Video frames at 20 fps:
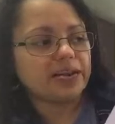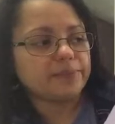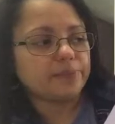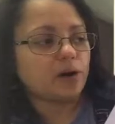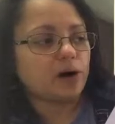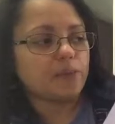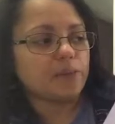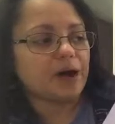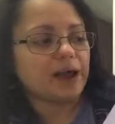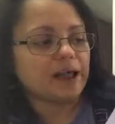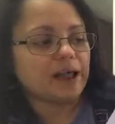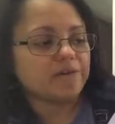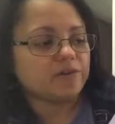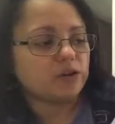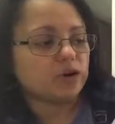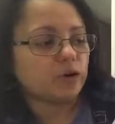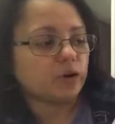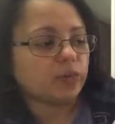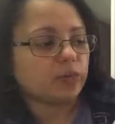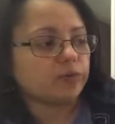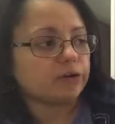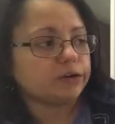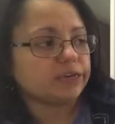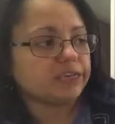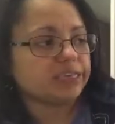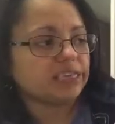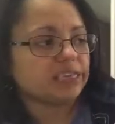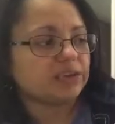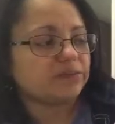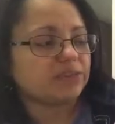but I might have a look through
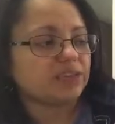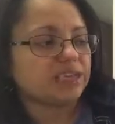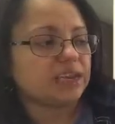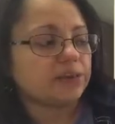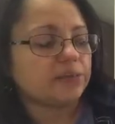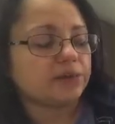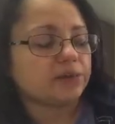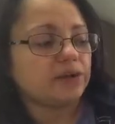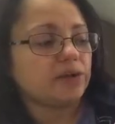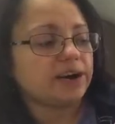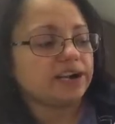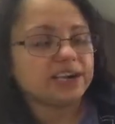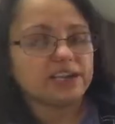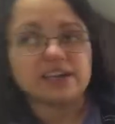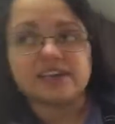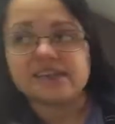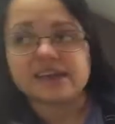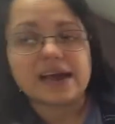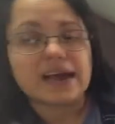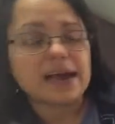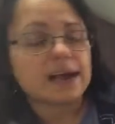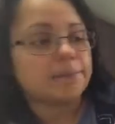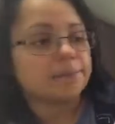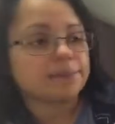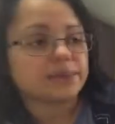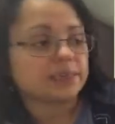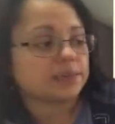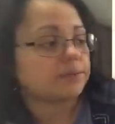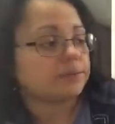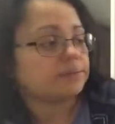to see if there's anything I can
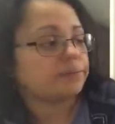adapt.